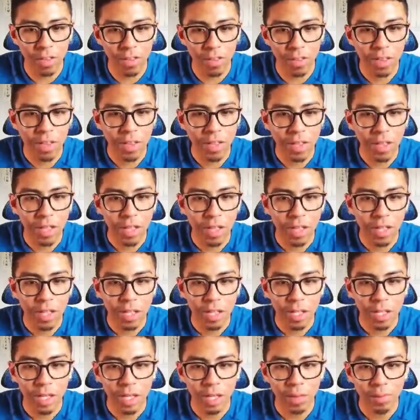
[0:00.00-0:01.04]
I'm going
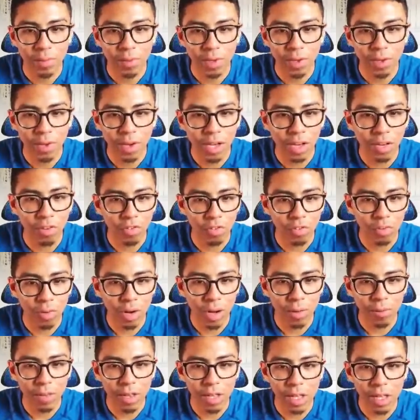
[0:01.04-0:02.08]
to go ahead and just
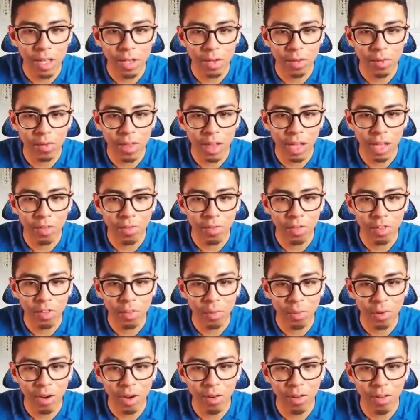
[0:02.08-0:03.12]
grab the yellows that
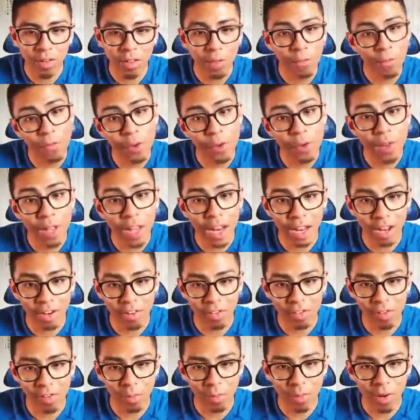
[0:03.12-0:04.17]
sprouted, the few that
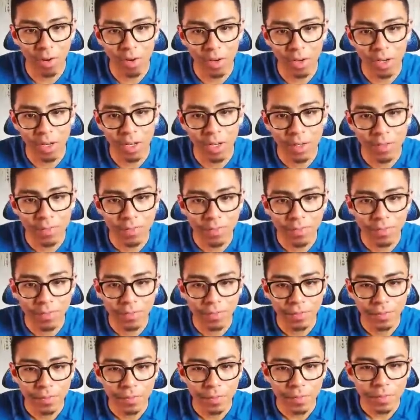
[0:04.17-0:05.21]
actually sprouted.
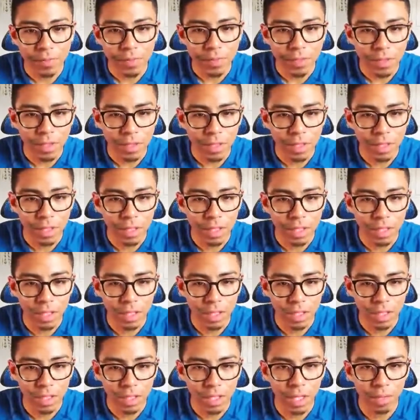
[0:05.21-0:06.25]

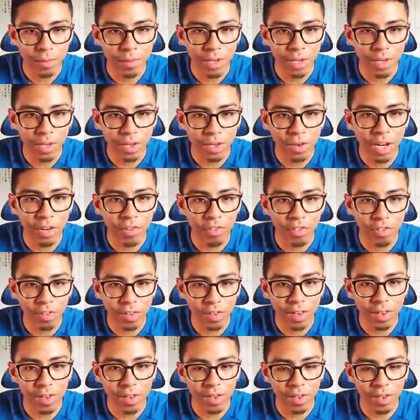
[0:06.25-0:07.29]
I'm going to go ahead and
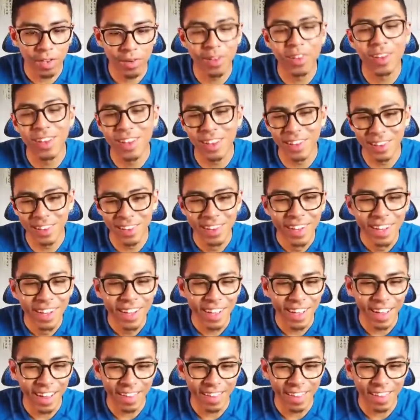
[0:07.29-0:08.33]
just kill.
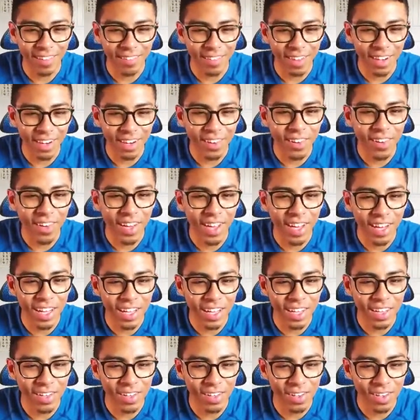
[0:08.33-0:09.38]
Yes, I'm going to go ahead
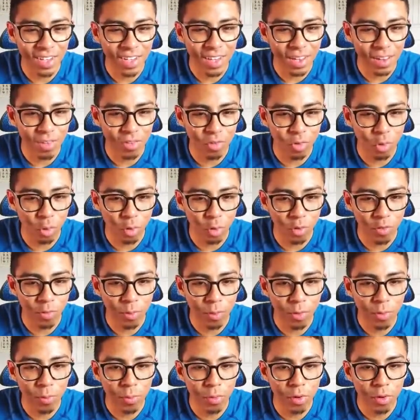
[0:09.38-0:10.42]
and kill these dwarf
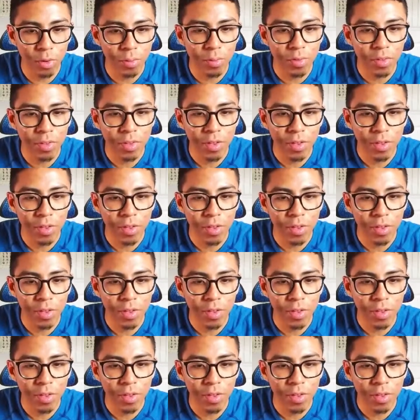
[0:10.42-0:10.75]
bulborbs.